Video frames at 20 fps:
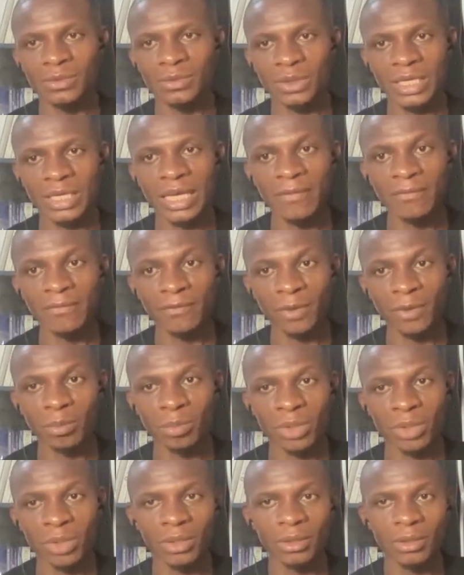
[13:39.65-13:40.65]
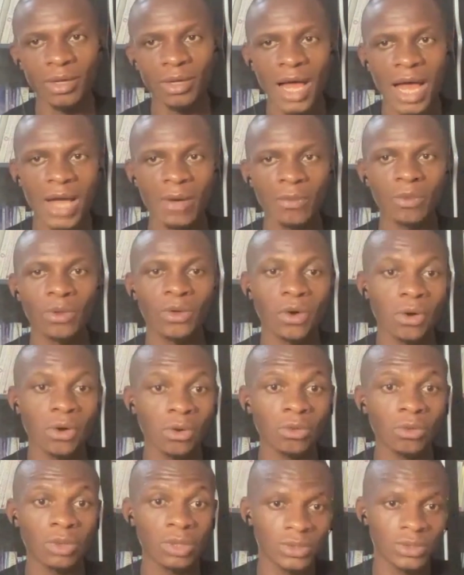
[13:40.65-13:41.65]
with MVP, I will
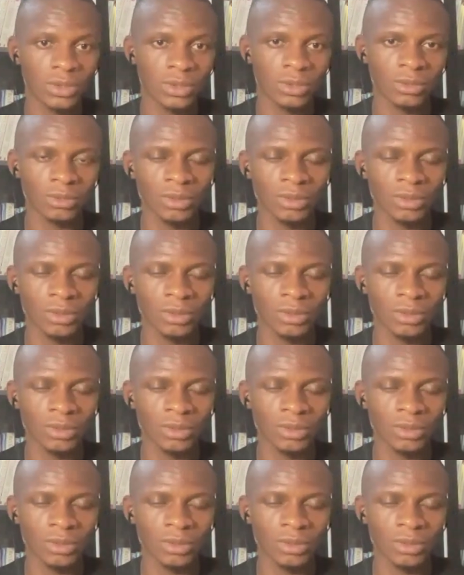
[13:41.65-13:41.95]
always